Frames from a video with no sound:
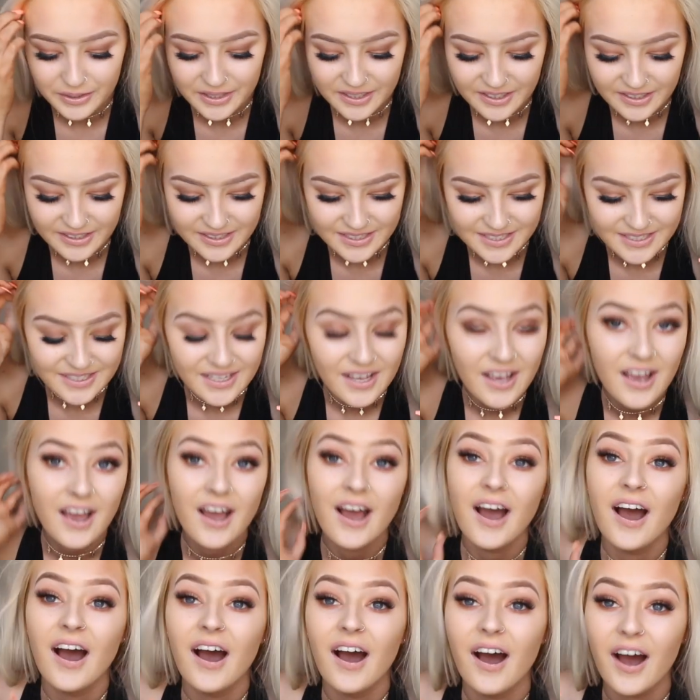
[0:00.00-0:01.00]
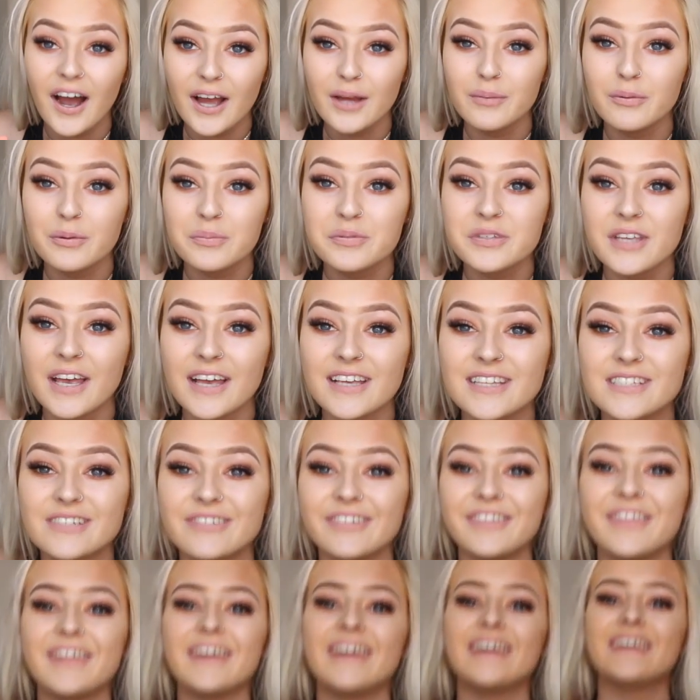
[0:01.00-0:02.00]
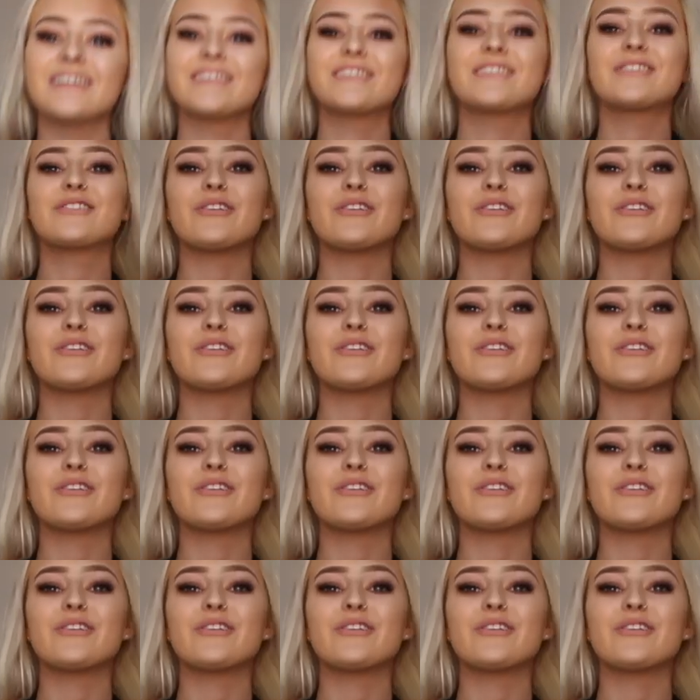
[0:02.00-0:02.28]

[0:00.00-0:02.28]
because I'm obsessed with this.